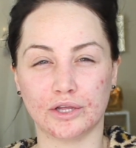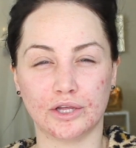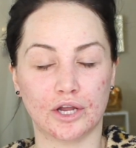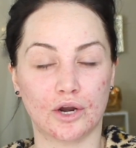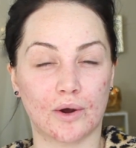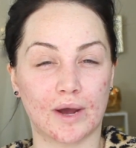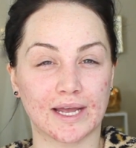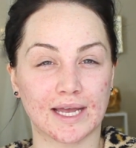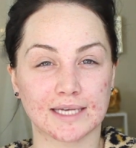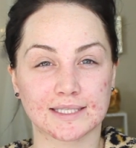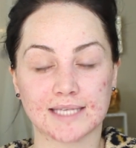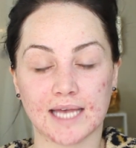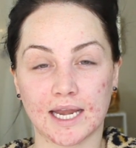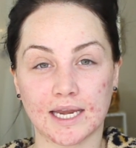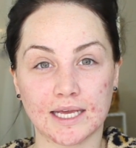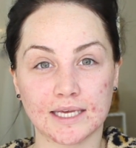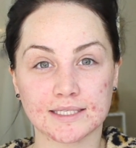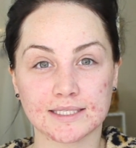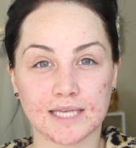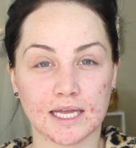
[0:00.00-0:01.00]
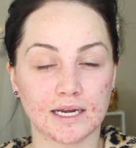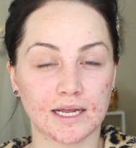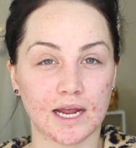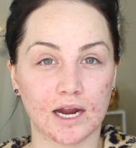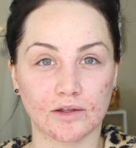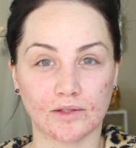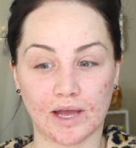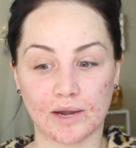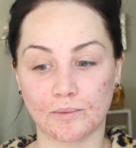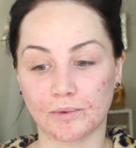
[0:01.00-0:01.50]
you know, I guess any
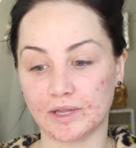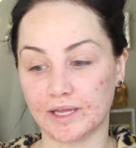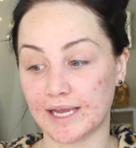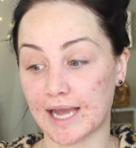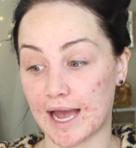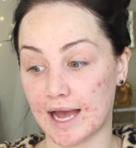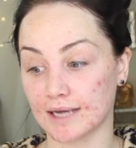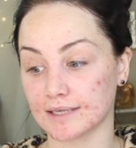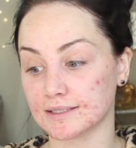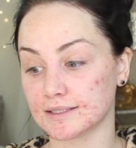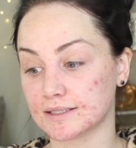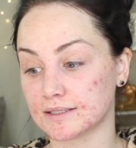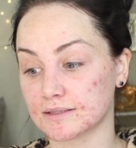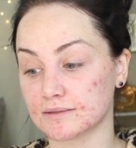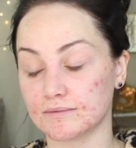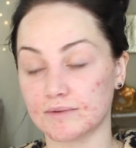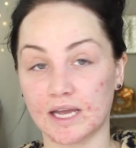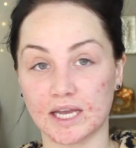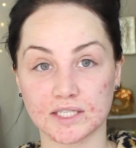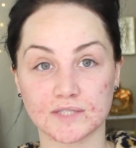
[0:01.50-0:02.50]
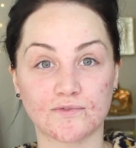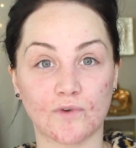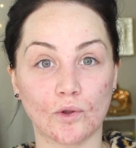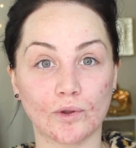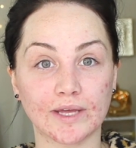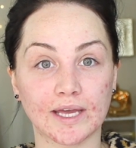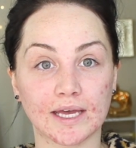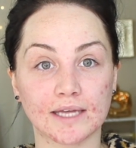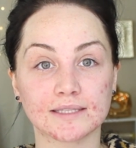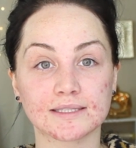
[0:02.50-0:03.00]
skincare line really has
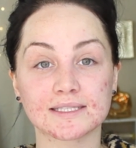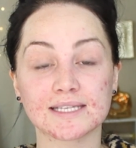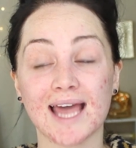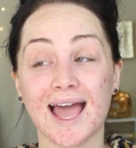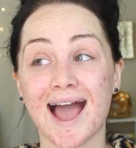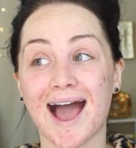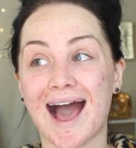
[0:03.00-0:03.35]
exfoliants,